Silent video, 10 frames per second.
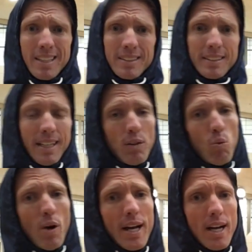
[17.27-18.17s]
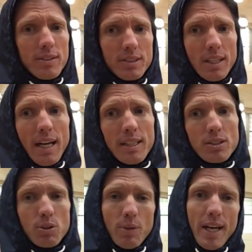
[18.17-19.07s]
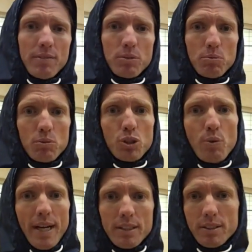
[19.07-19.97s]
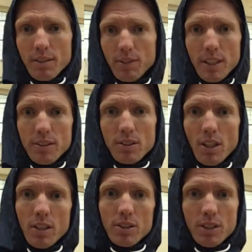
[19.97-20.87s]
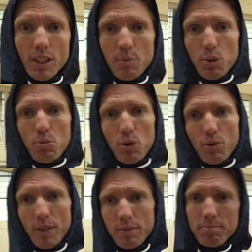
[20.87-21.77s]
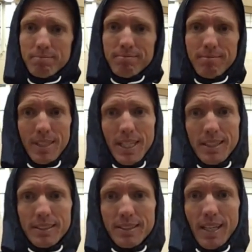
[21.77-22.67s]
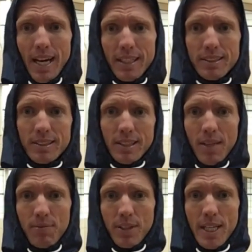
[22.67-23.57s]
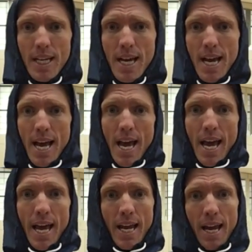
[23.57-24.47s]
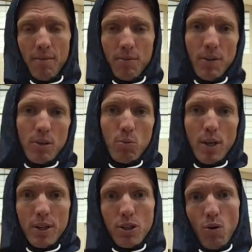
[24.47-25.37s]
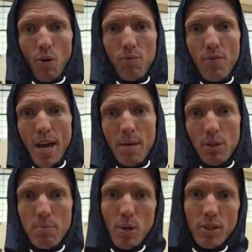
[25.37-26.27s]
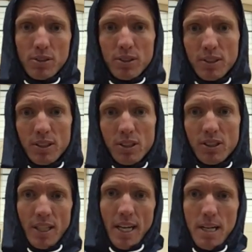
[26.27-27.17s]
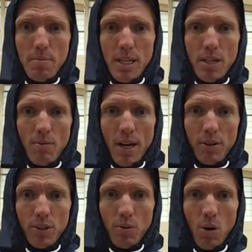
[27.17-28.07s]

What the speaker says: It's getting wet outside, so we have some new activities to keep you moving inside safely and having fun with your family, brothers and sisters, and anybody around you.